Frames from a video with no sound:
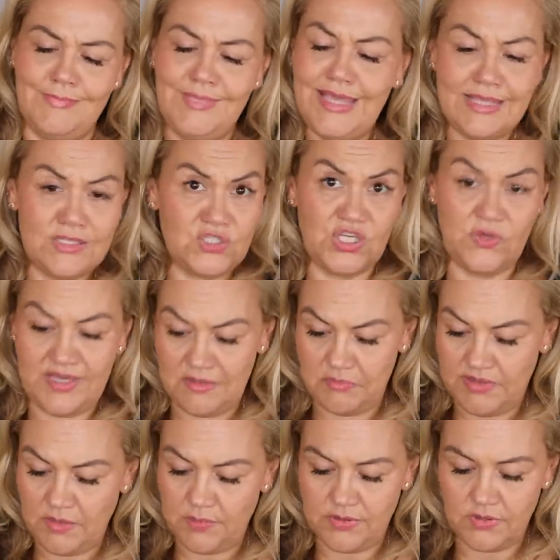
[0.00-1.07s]
Get to it,
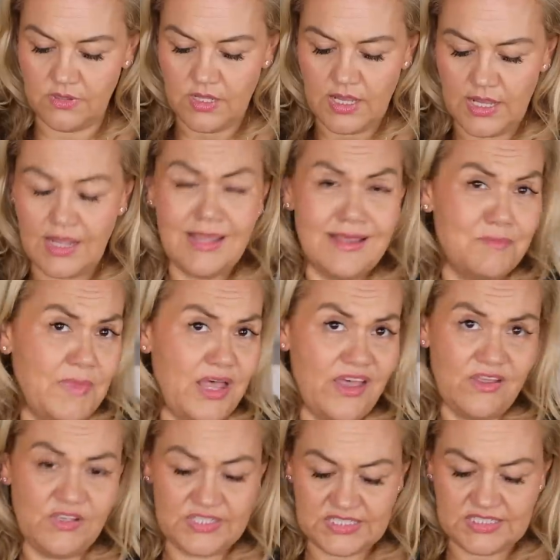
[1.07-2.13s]
people.
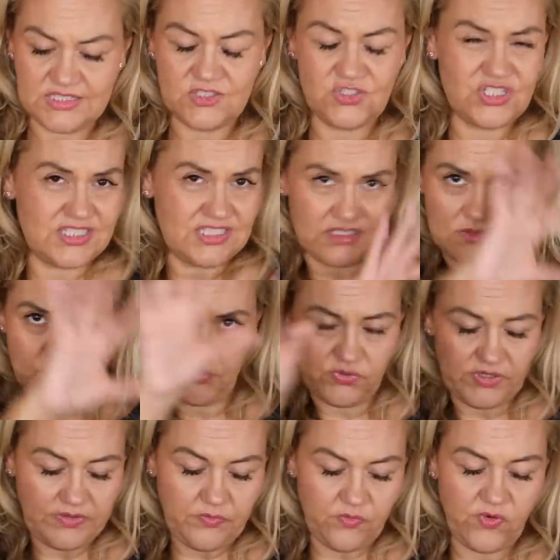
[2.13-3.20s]
Masks, just a
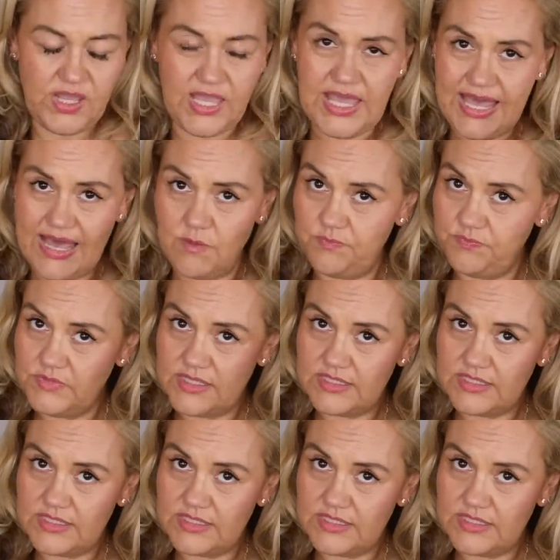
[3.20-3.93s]
brief recap.